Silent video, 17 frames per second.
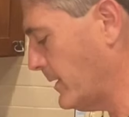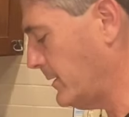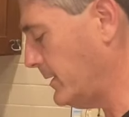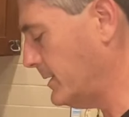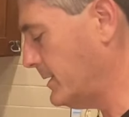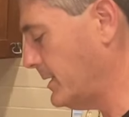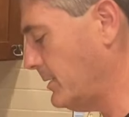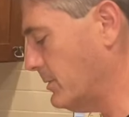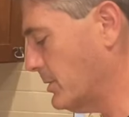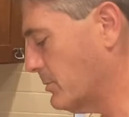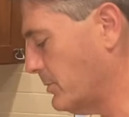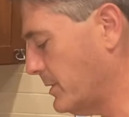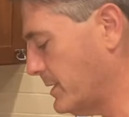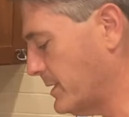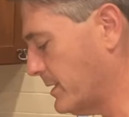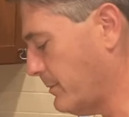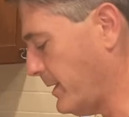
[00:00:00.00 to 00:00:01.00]
Let's see which one
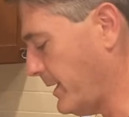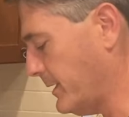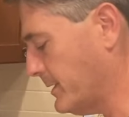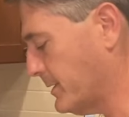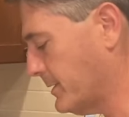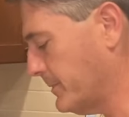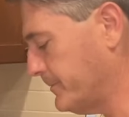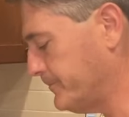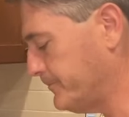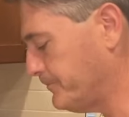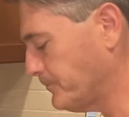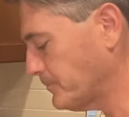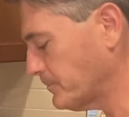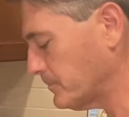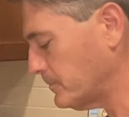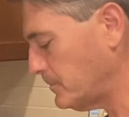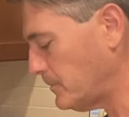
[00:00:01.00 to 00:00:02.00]
is the best.
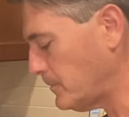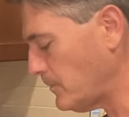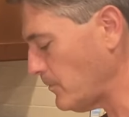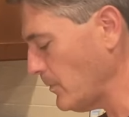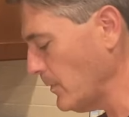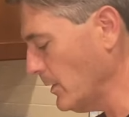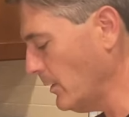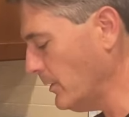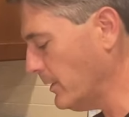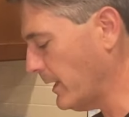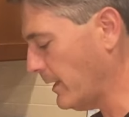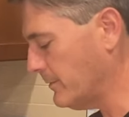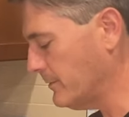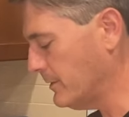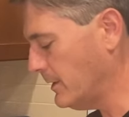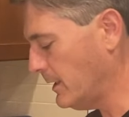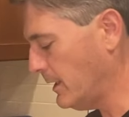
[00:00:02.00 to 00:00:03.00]
Okay,
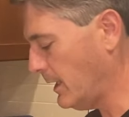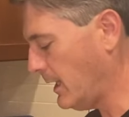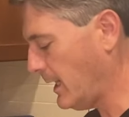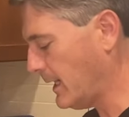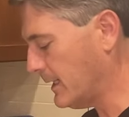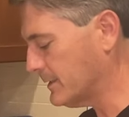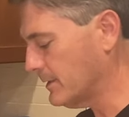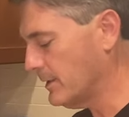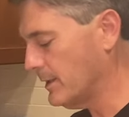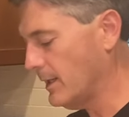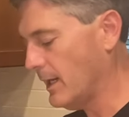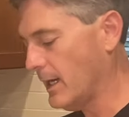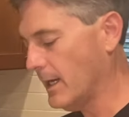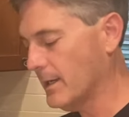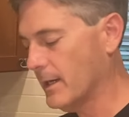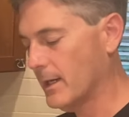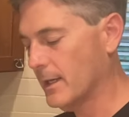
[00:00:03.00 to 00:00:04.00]
hot,
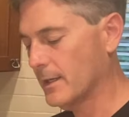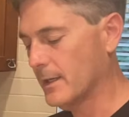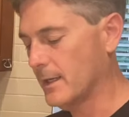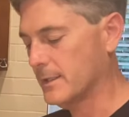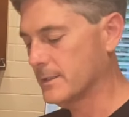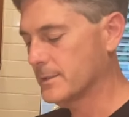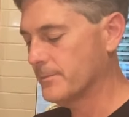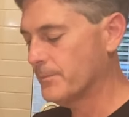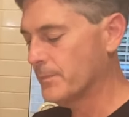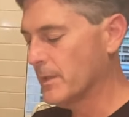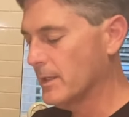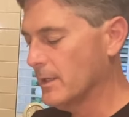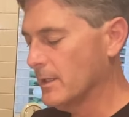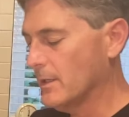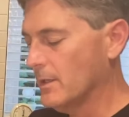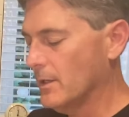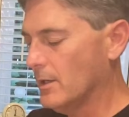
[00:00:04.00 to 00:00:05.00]
hot, hot, hot.
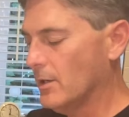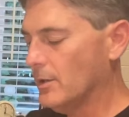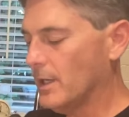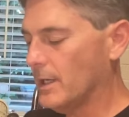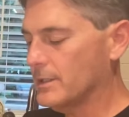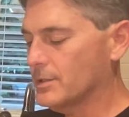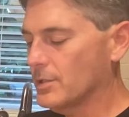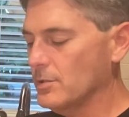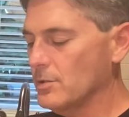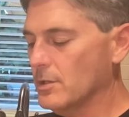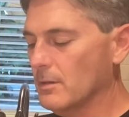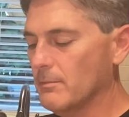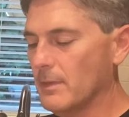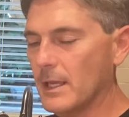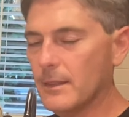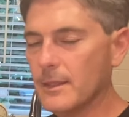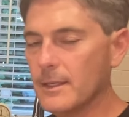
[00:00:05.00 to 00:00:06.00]
Okay, so you can
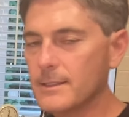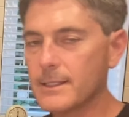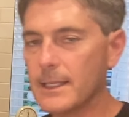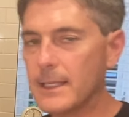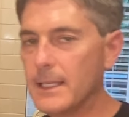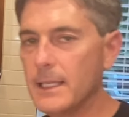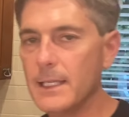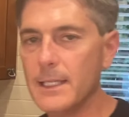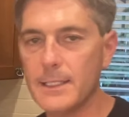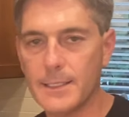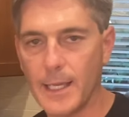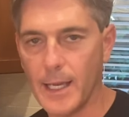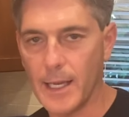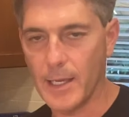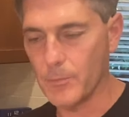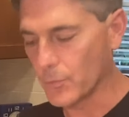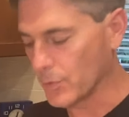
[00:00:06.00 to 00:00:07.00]
make these
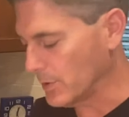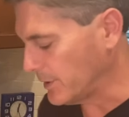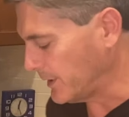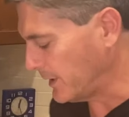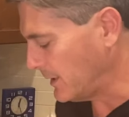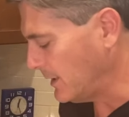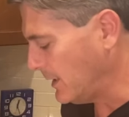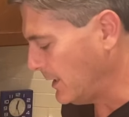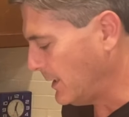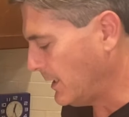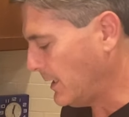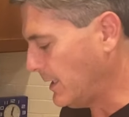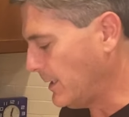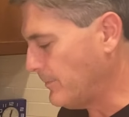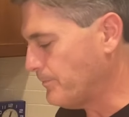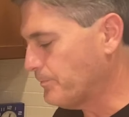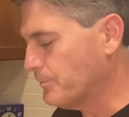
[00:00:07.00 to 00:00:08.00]
anytime, really,
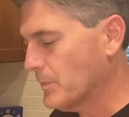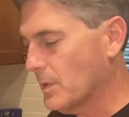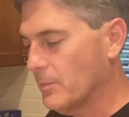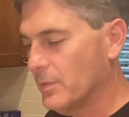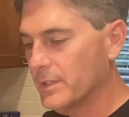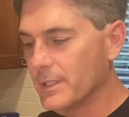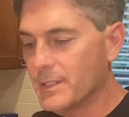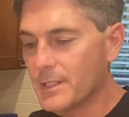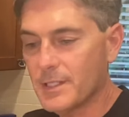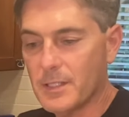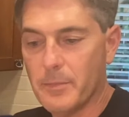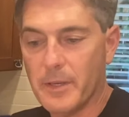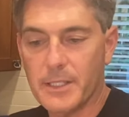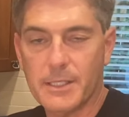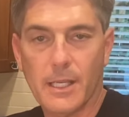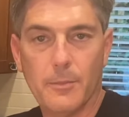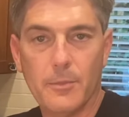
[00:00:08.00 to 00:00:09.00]
but this is the
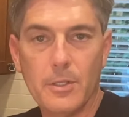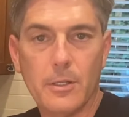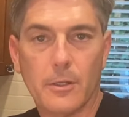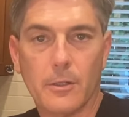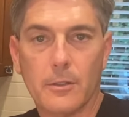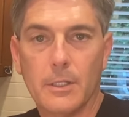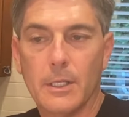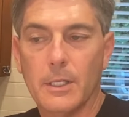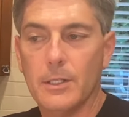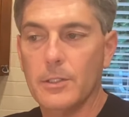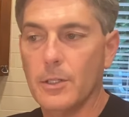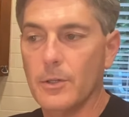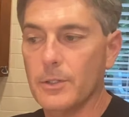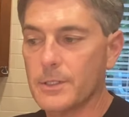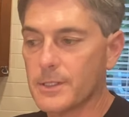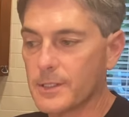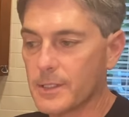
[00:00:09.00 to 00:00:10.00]
best time of year. You know,
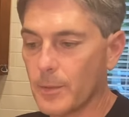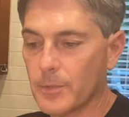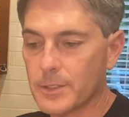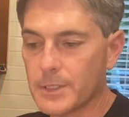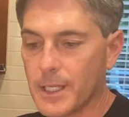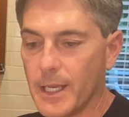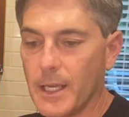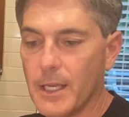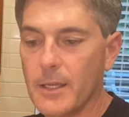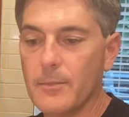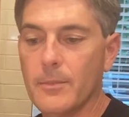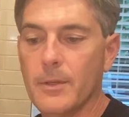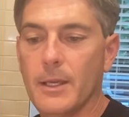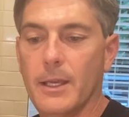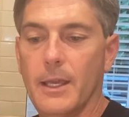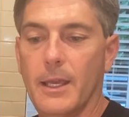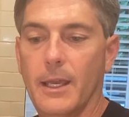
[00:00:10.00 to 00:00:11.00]
it's summertime,
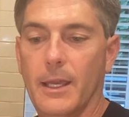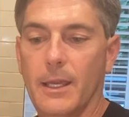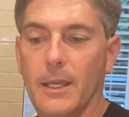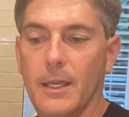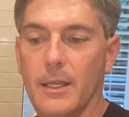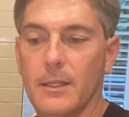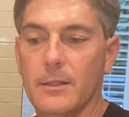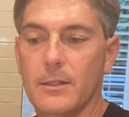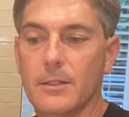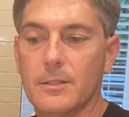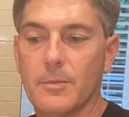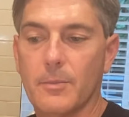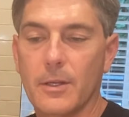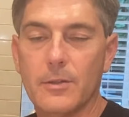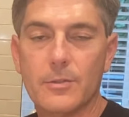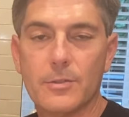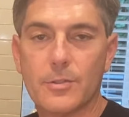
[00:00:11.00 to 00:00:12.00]
and the
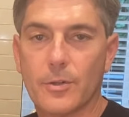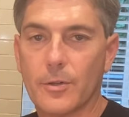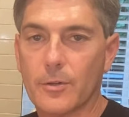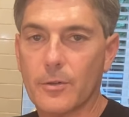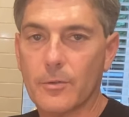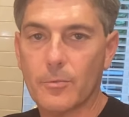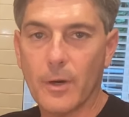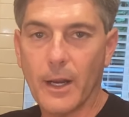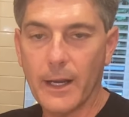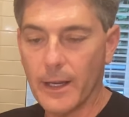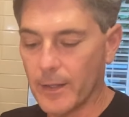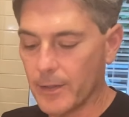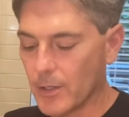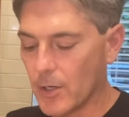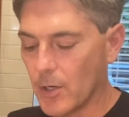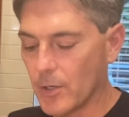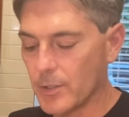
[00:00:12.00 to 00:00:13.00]
tomatoes are right out of
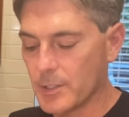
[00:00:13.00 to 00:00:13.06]
the garden.